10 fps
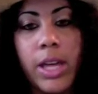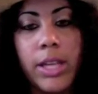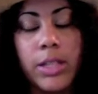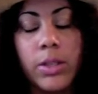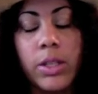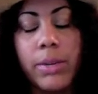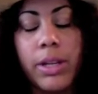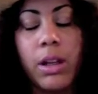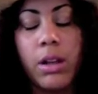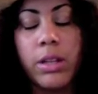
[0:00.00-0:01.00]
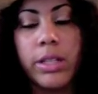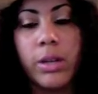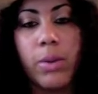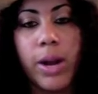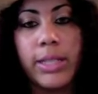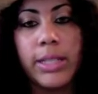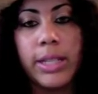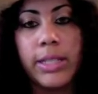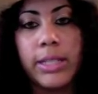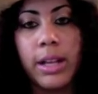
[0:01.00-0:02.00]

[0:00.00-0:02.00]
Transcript: So it's going to be a long, slow process.